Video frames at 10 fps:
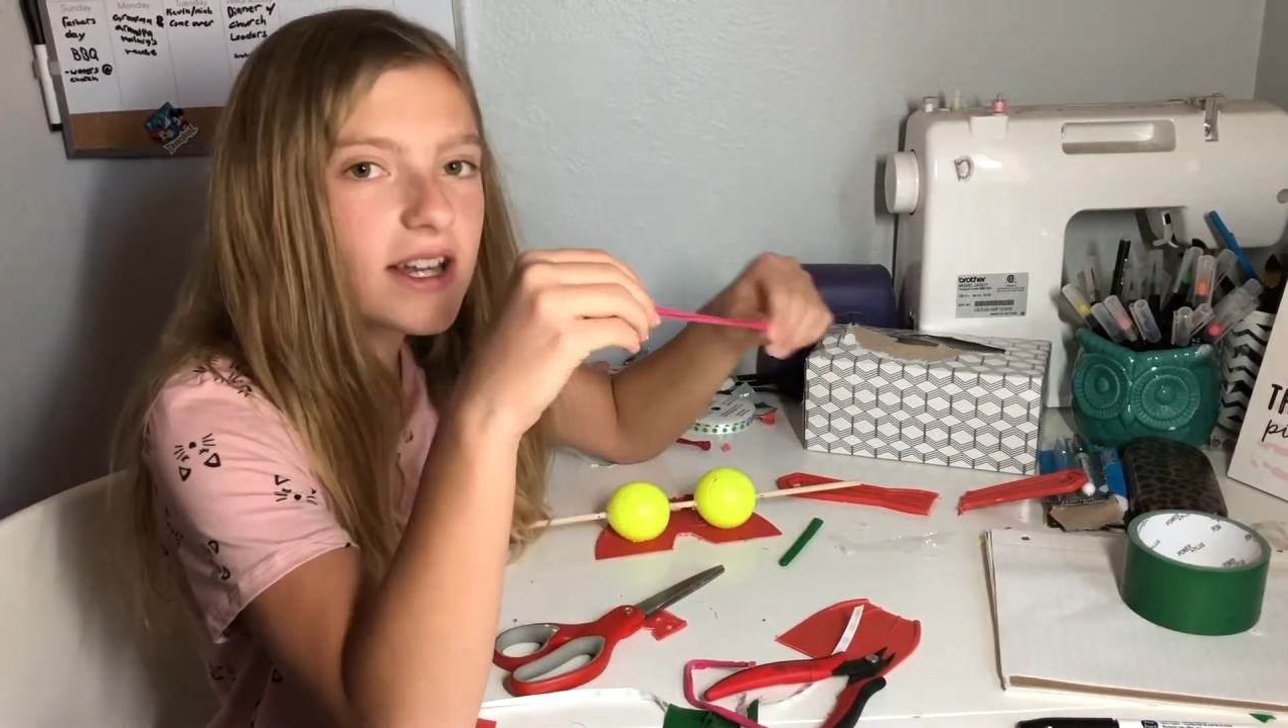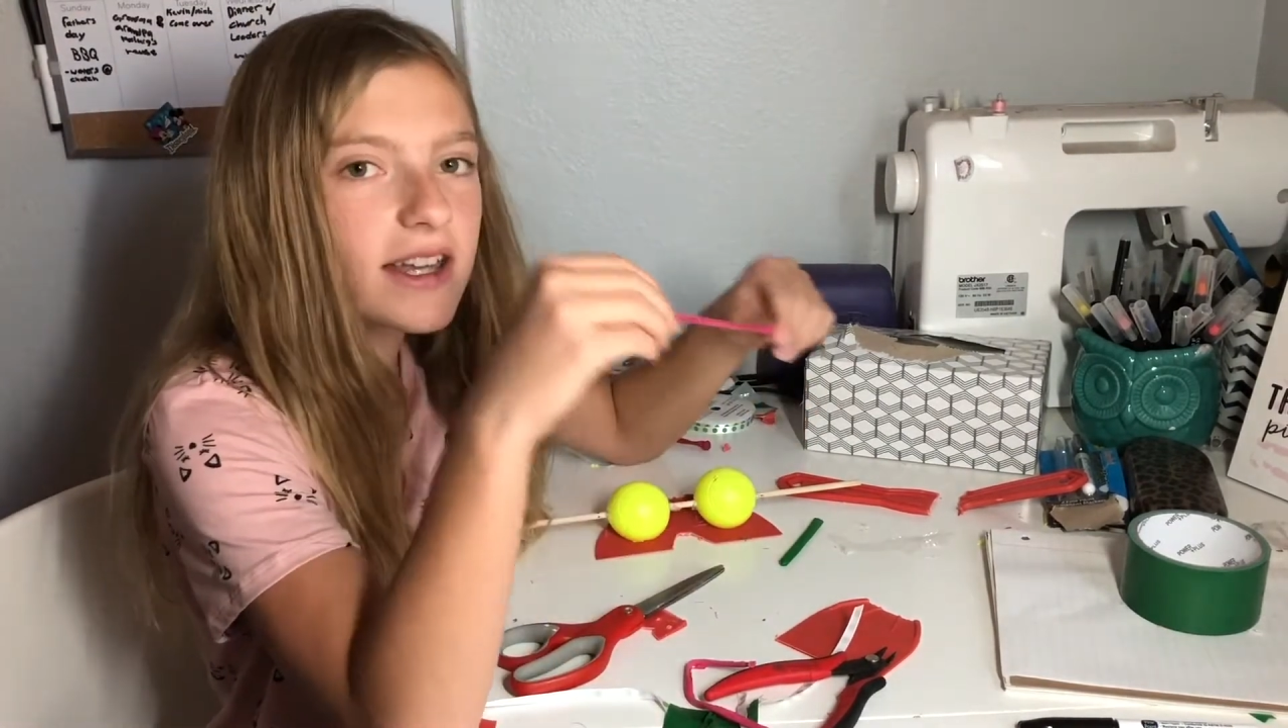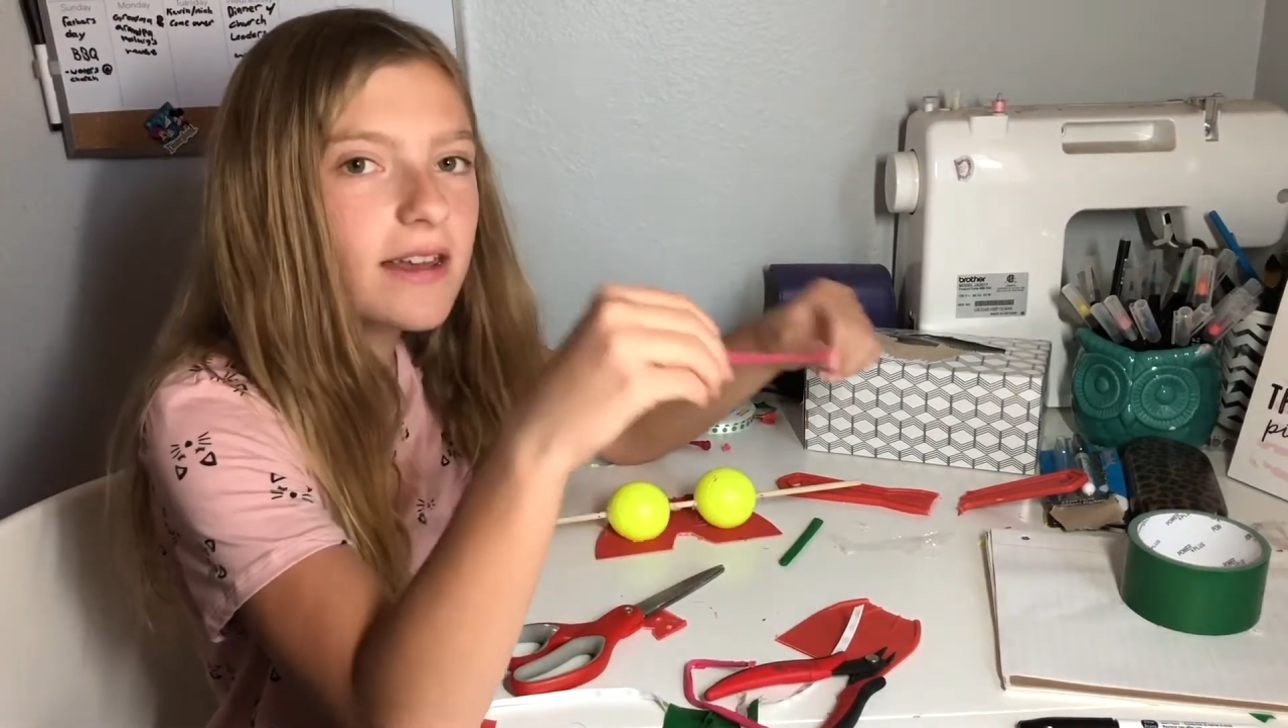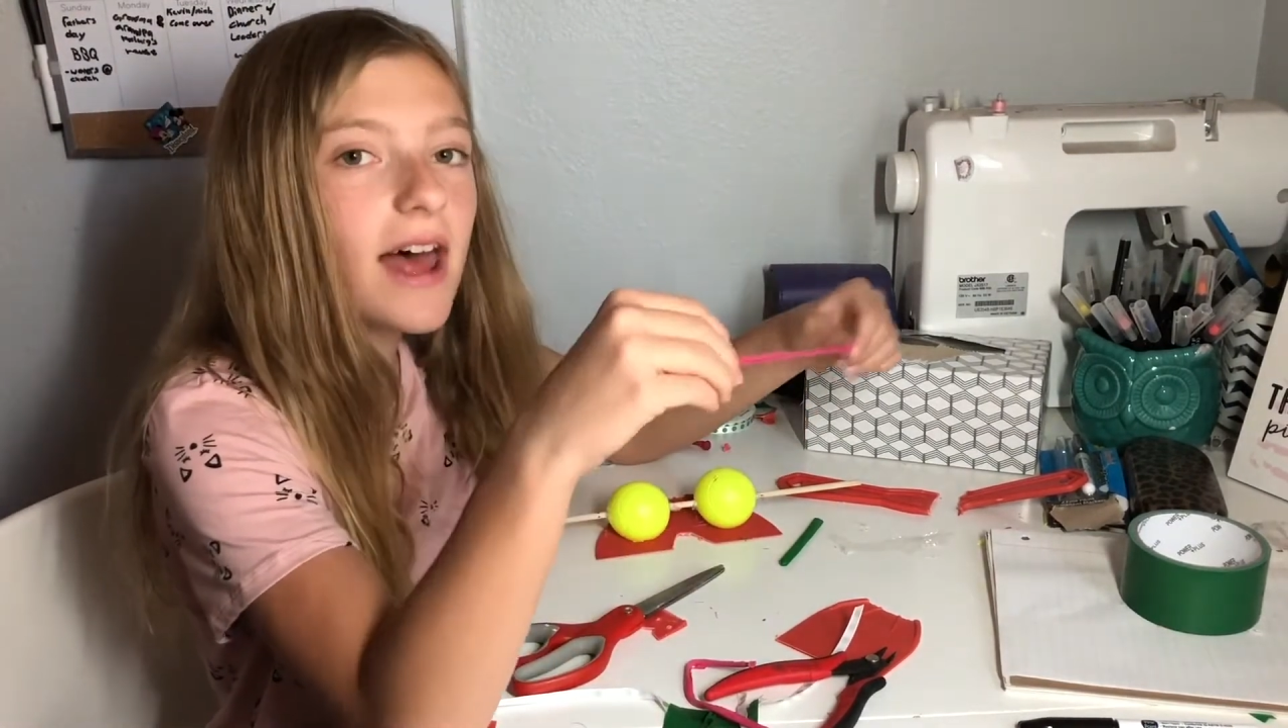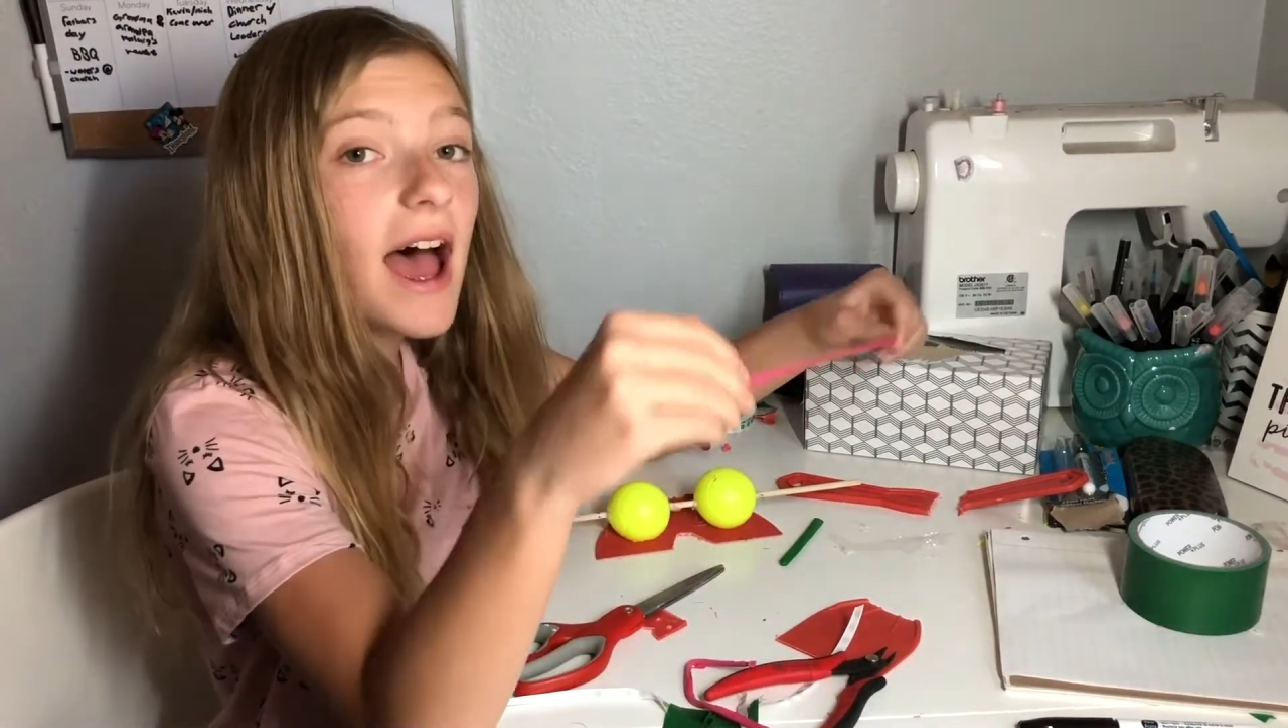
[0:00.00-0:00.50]
did
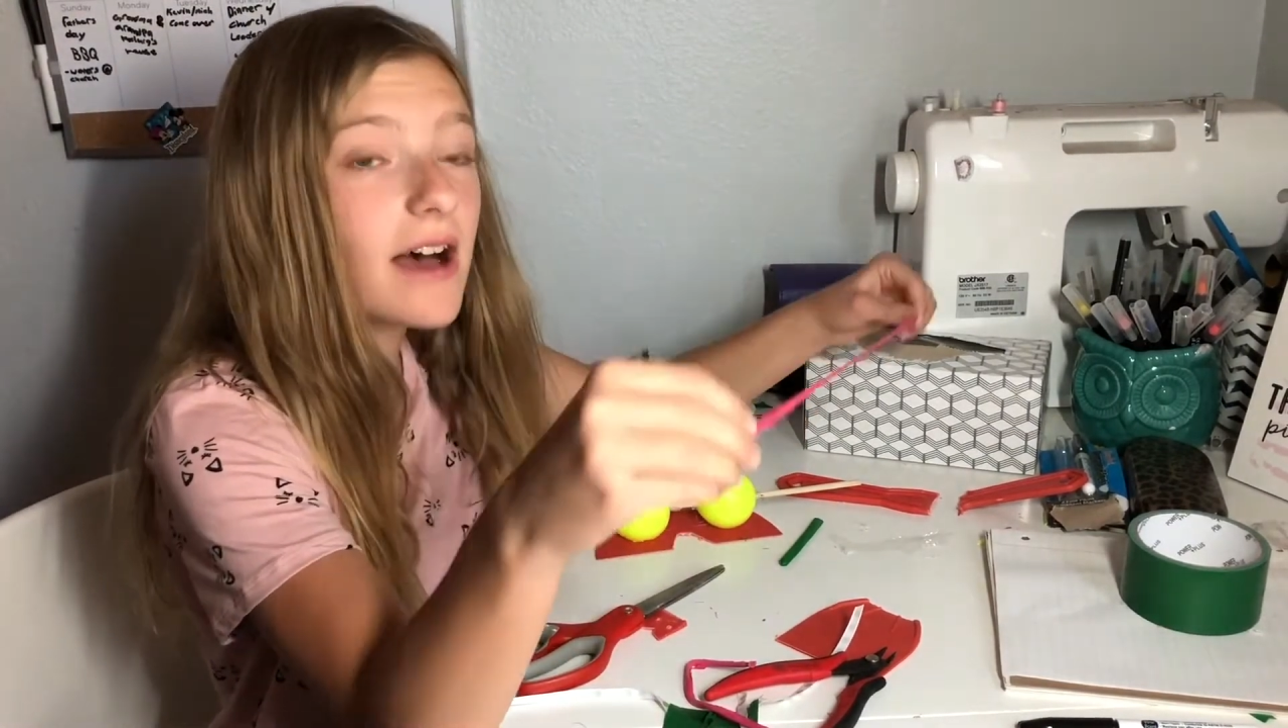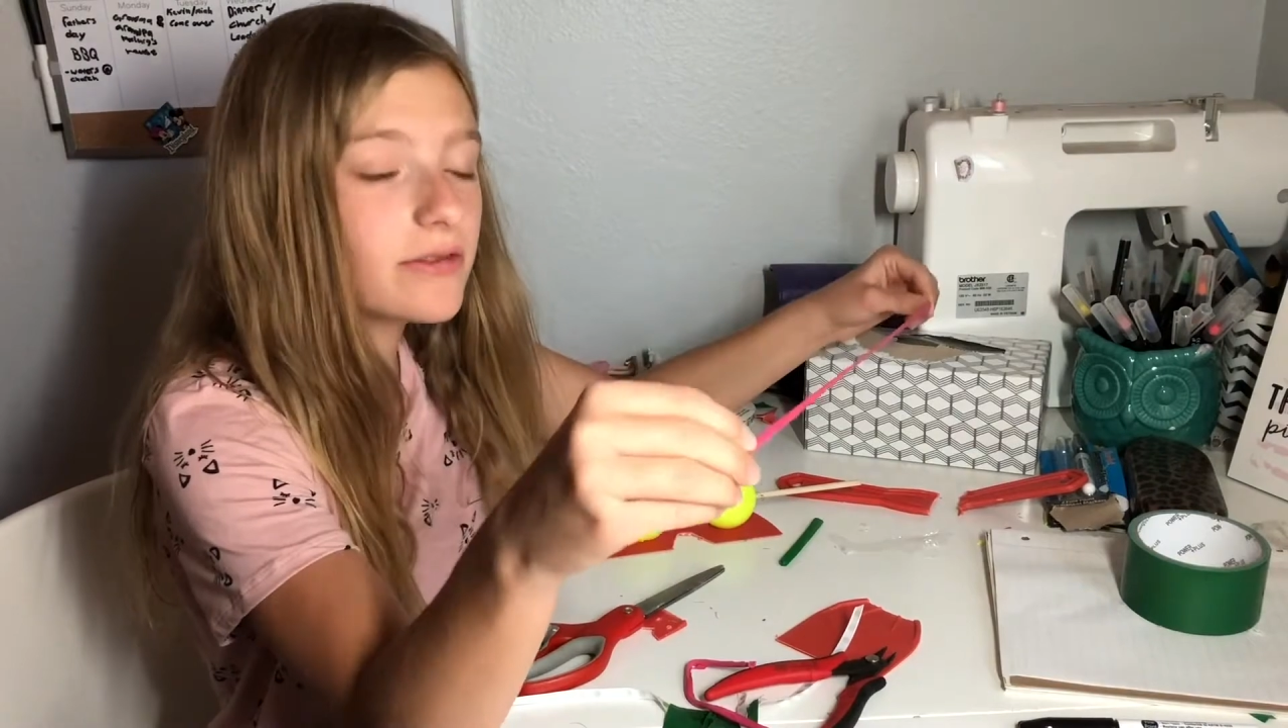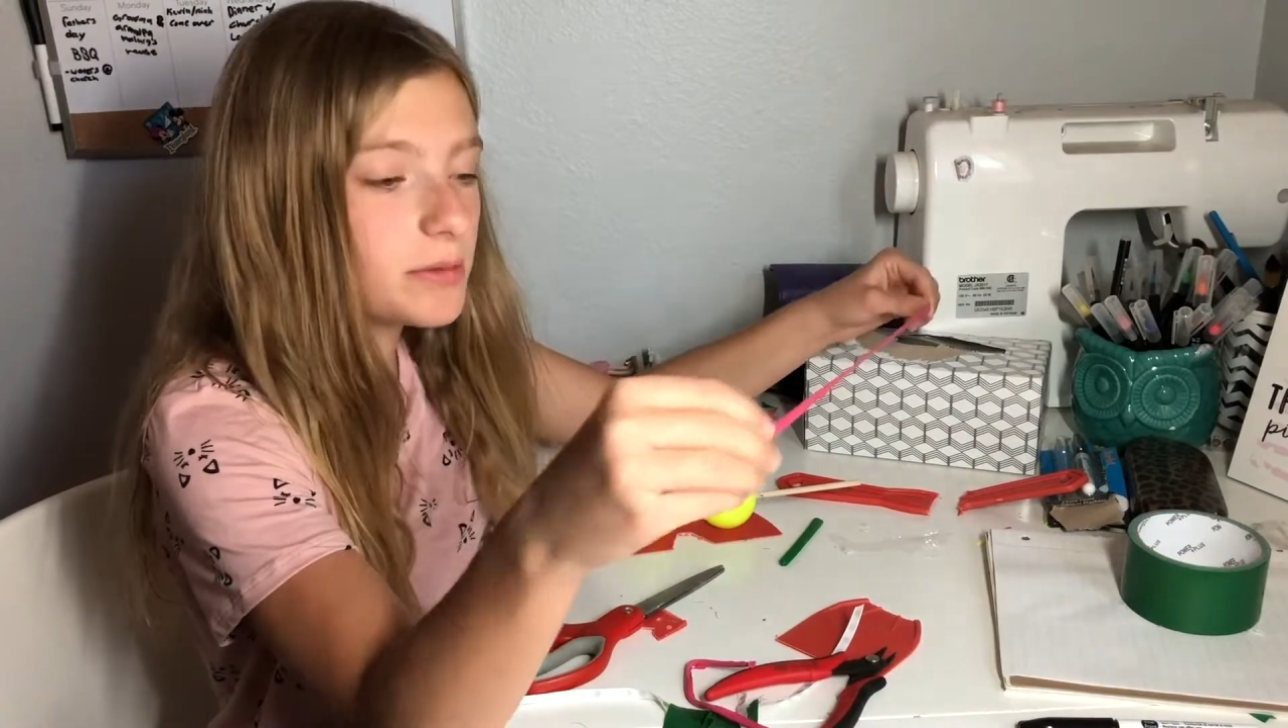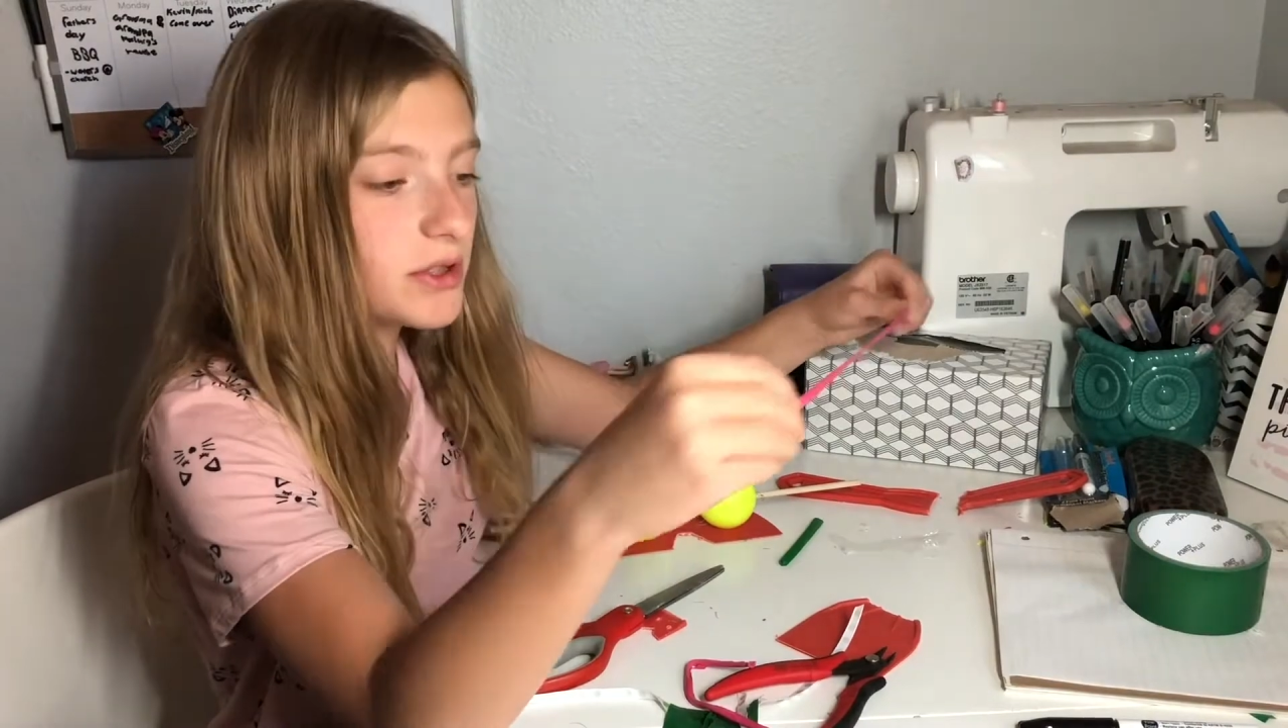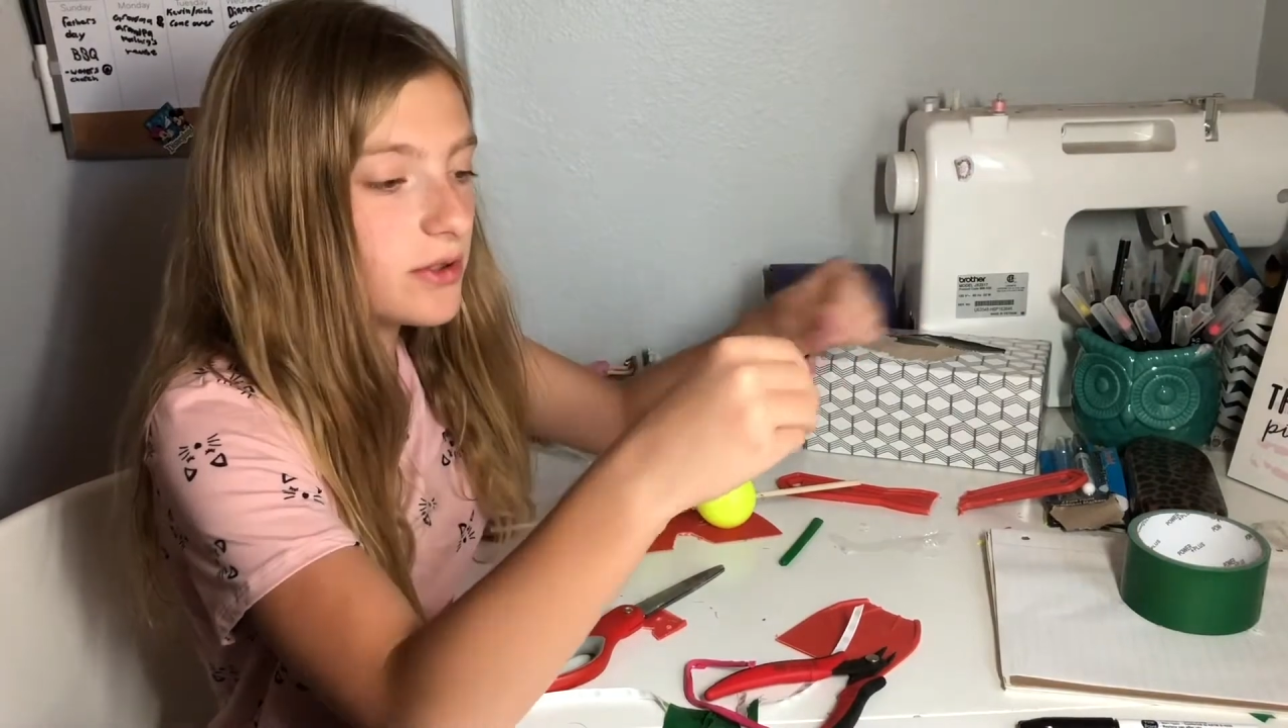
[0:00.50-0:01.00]
half a balloon